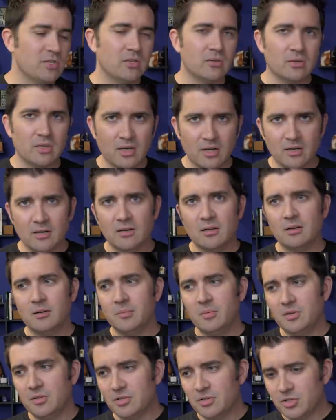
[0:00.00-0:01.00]
that'll
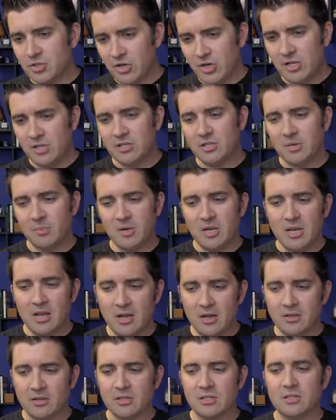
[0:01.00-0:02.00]
come and train somebody
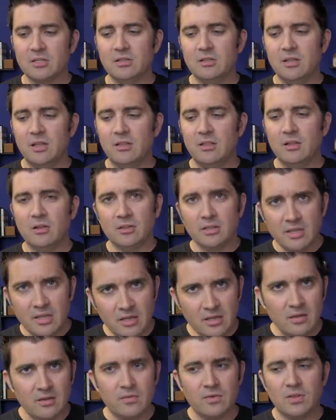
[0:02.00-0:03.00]
else, and then they'll
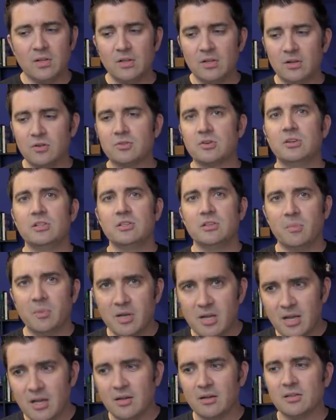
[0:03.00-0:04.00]
leave, and then they'll train
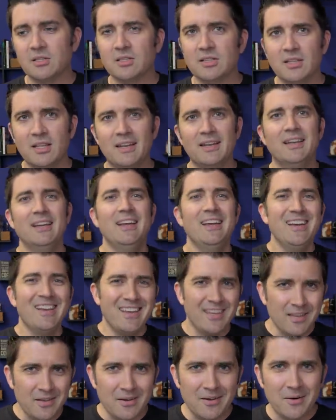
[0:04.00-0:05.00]
somebody else. And then,
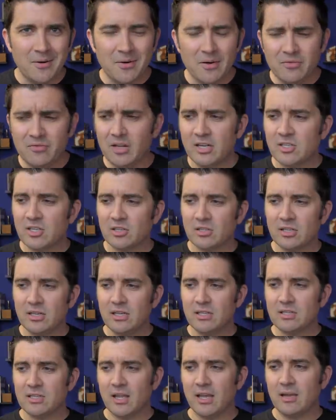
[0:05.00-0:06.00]
you know, eventually
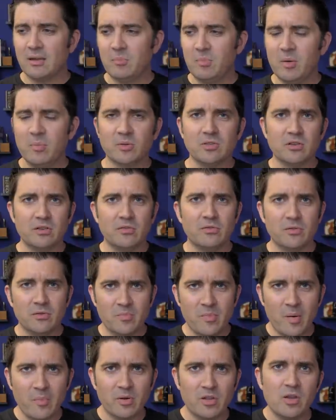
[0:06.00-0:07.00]
it's like people don't even
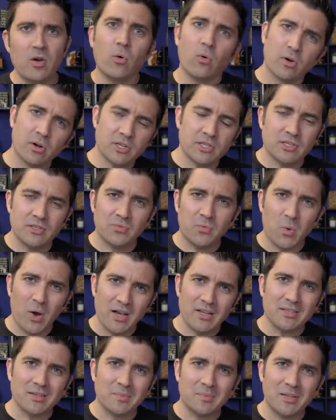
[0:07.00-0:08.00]
remember the origin of
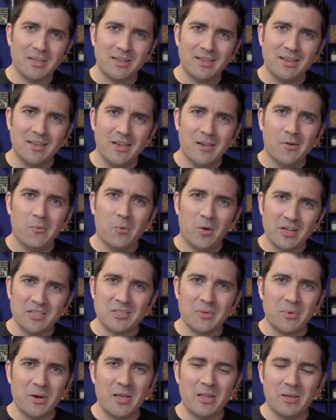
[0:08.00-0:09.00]
why something was
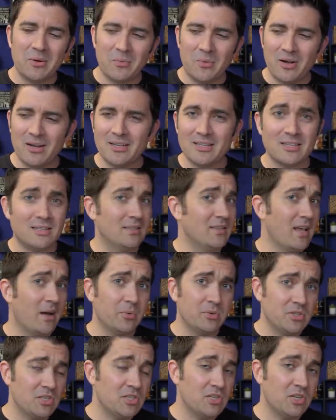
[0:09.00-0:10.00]
the way that it was. And that
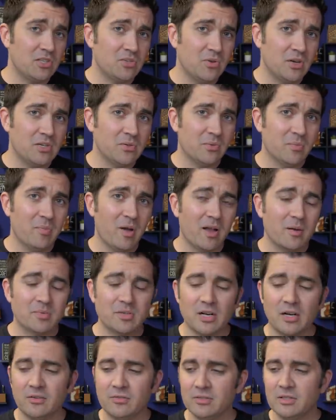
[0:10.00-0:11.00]
was the situation with bottom
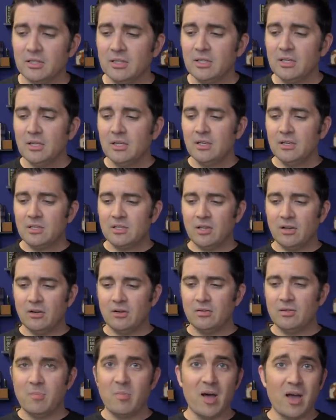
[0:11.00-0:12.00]
shelf.
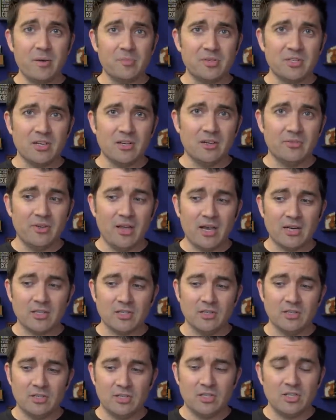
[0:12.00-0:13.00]
So the bottom shelf
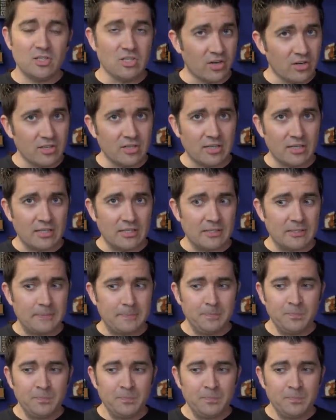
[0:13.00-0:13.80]
actually started